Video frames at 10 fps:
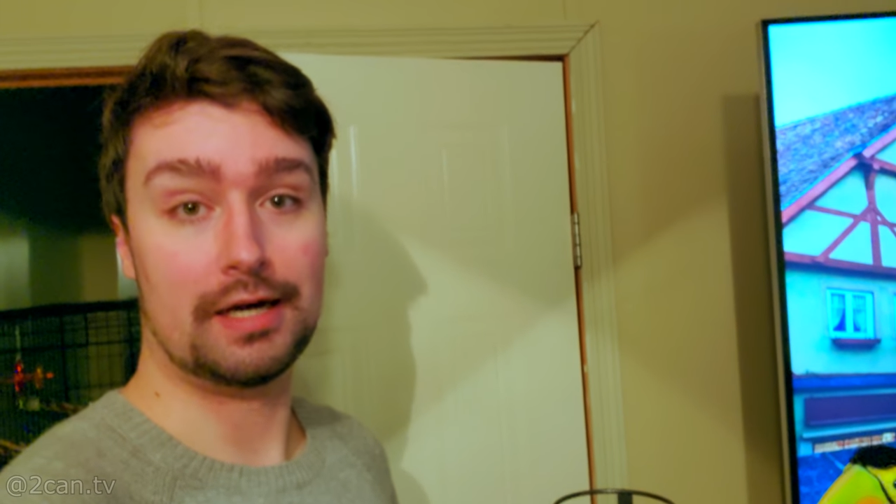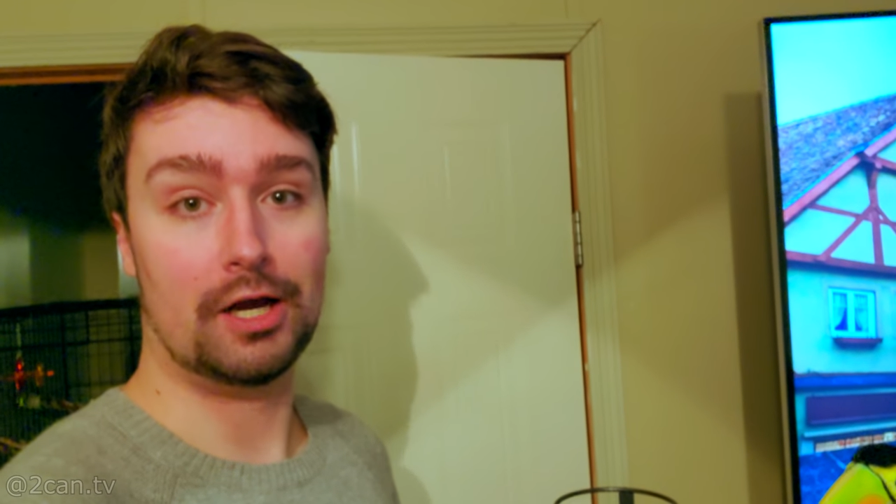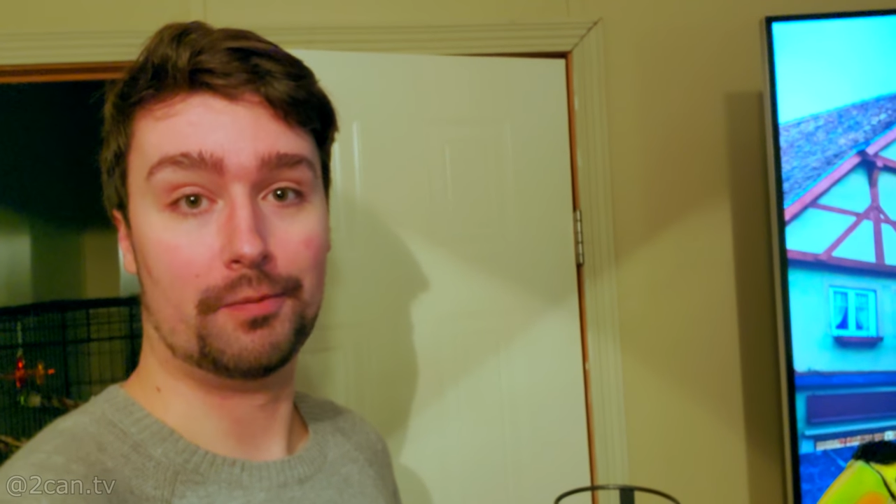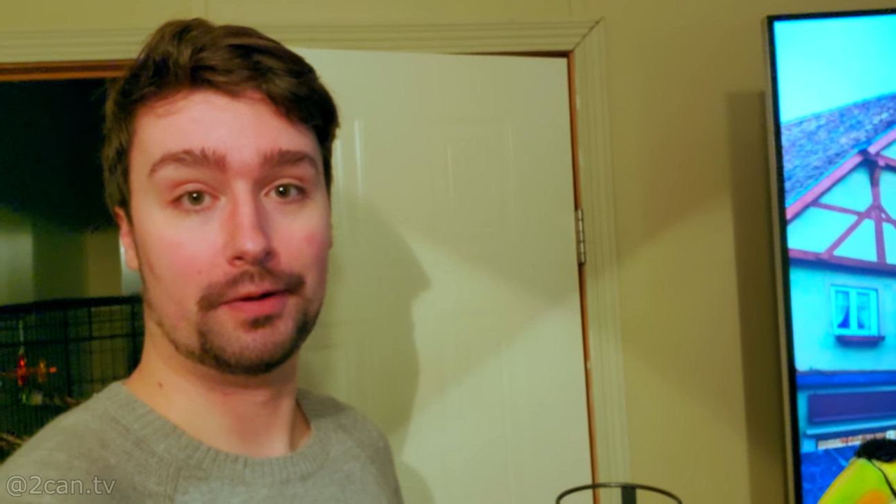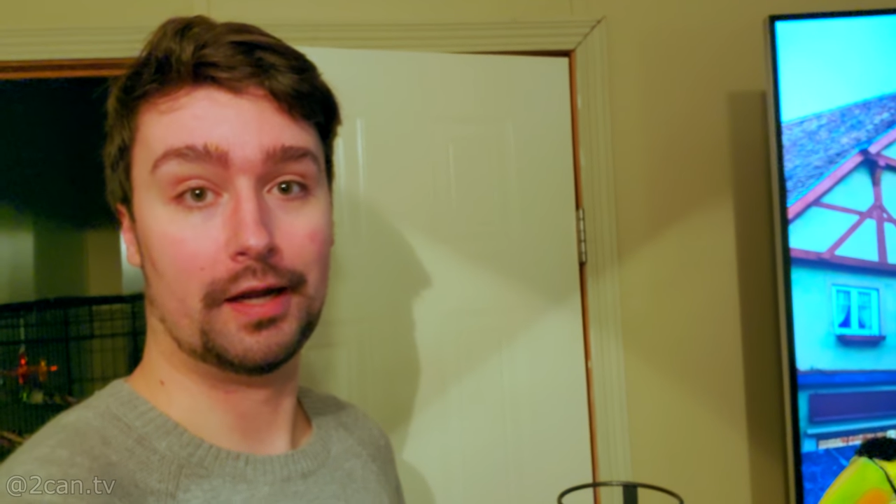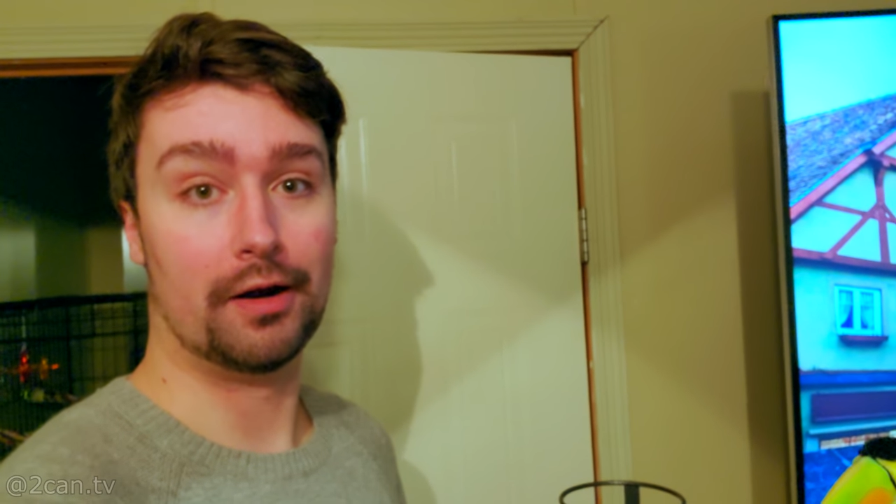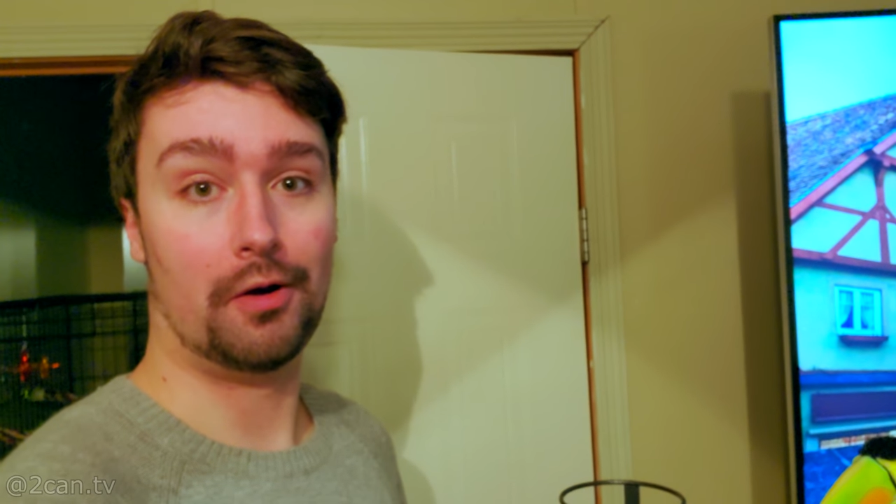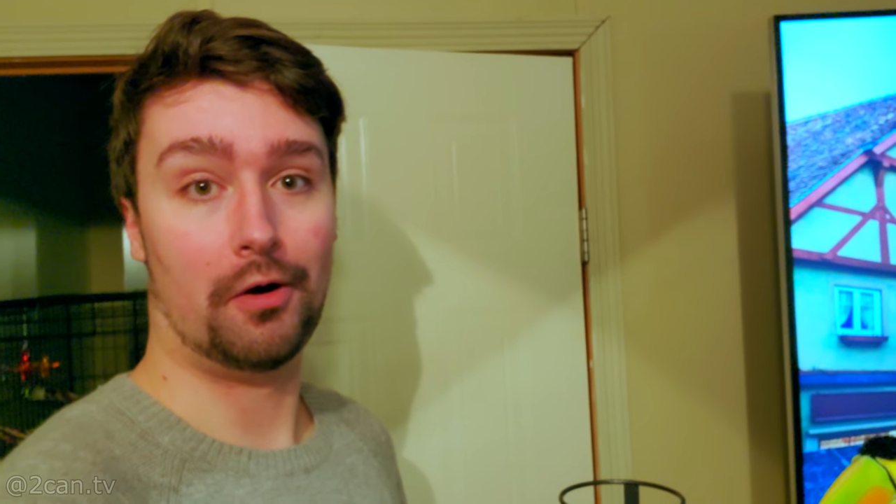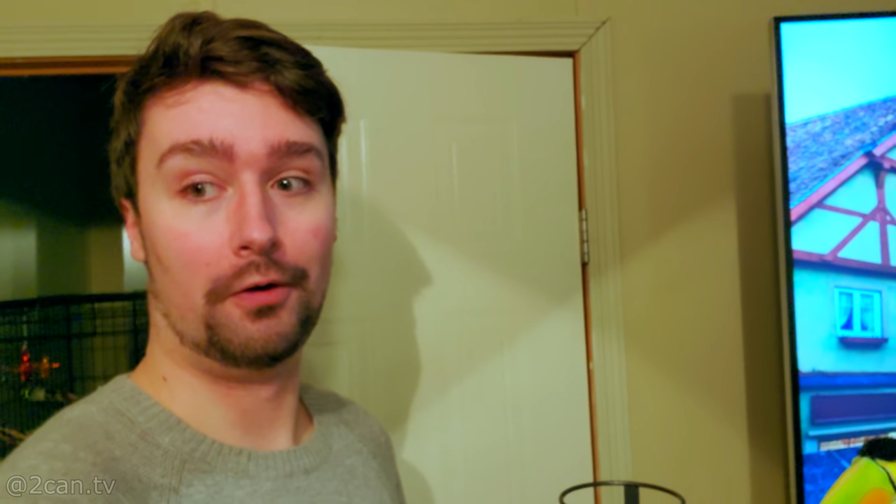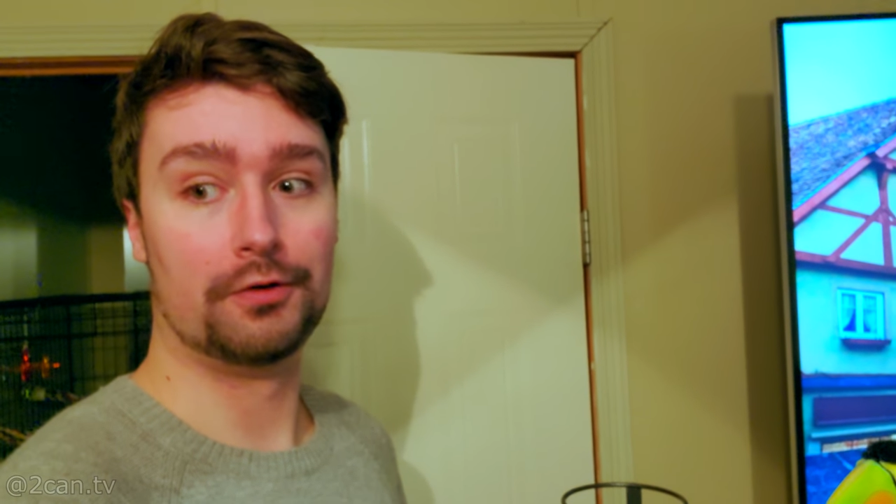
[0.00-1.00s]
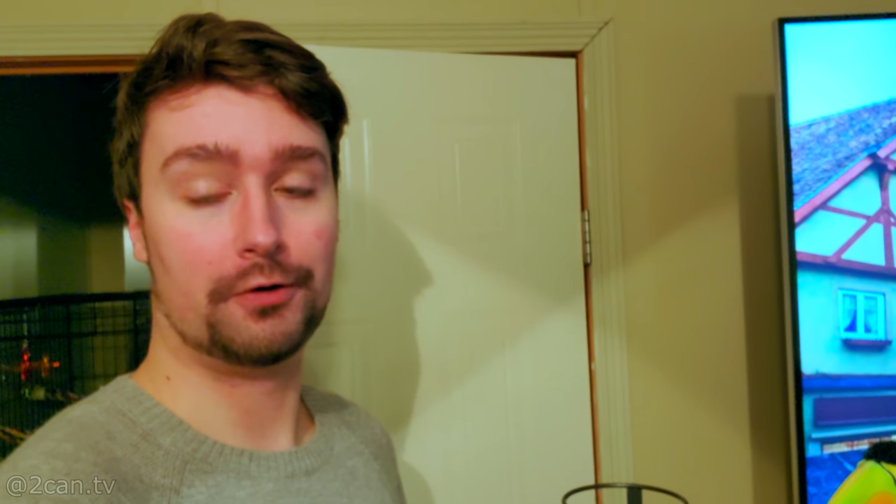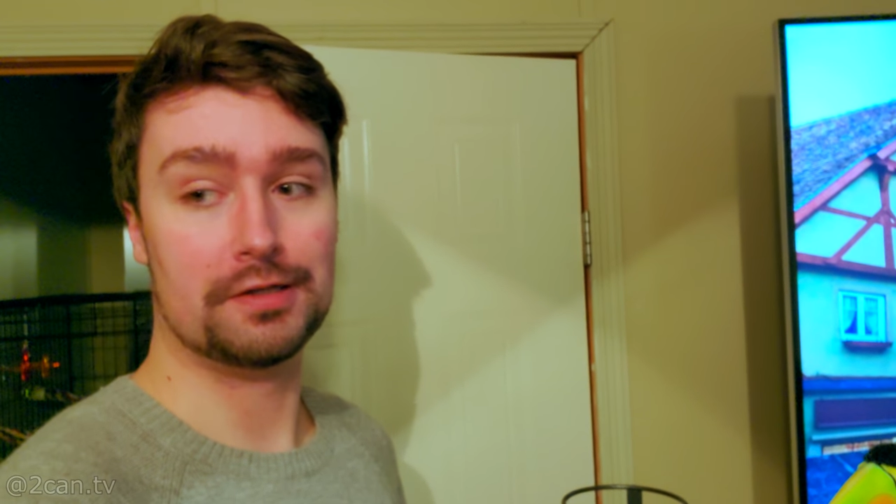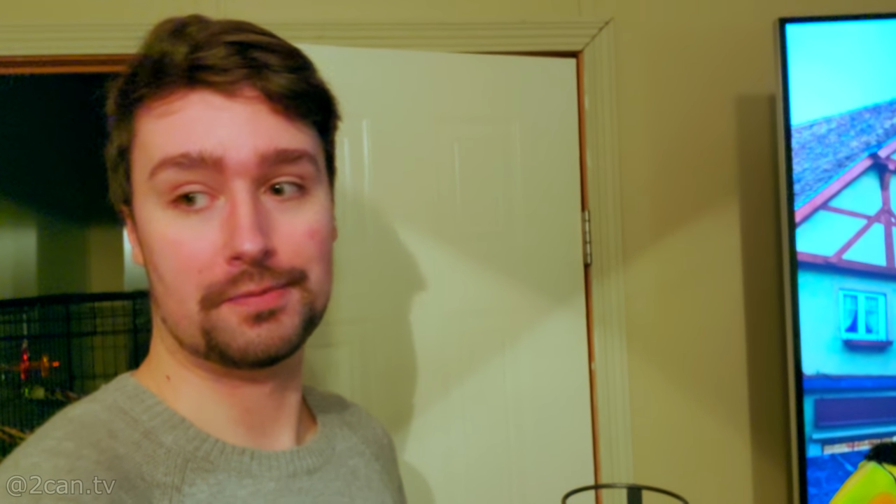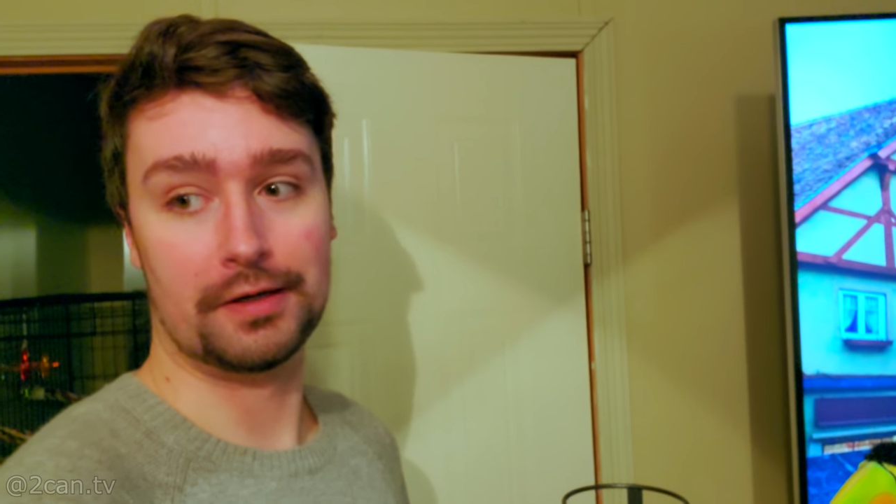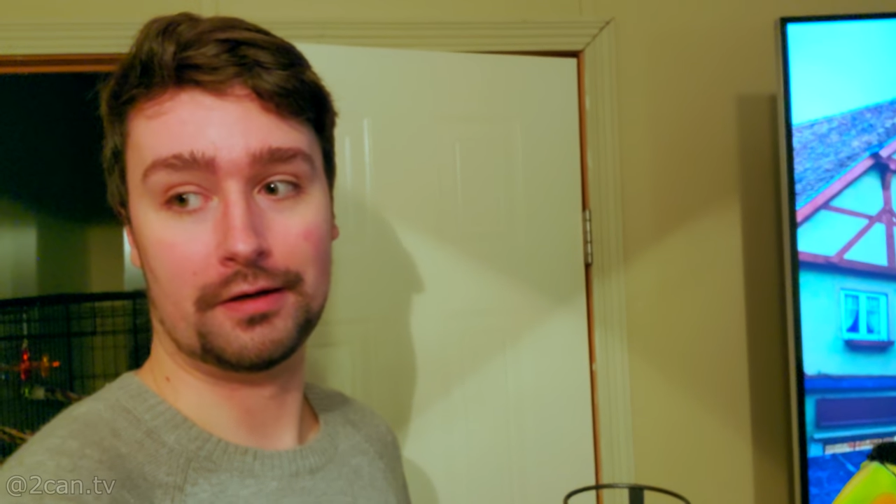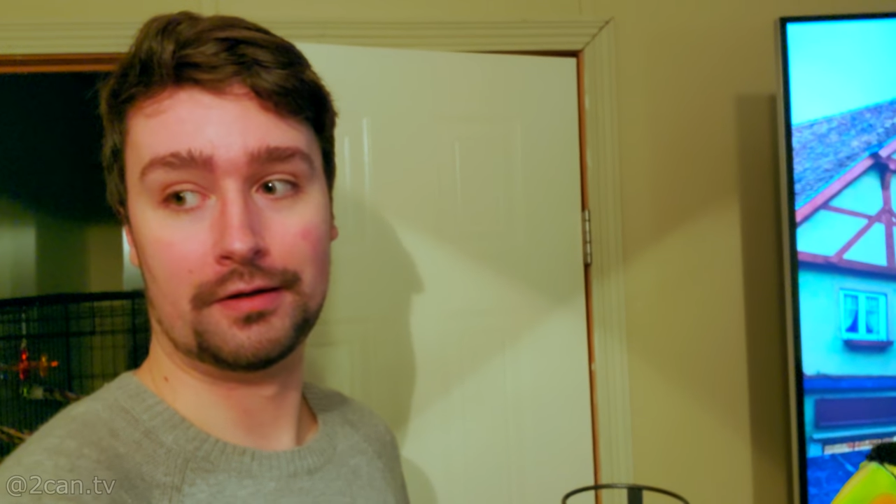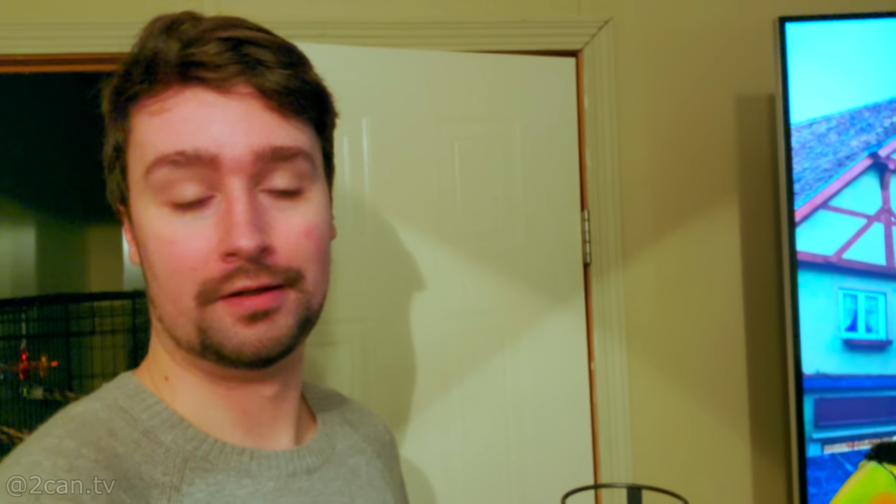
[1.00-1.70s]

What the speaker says: helping at all, trust me.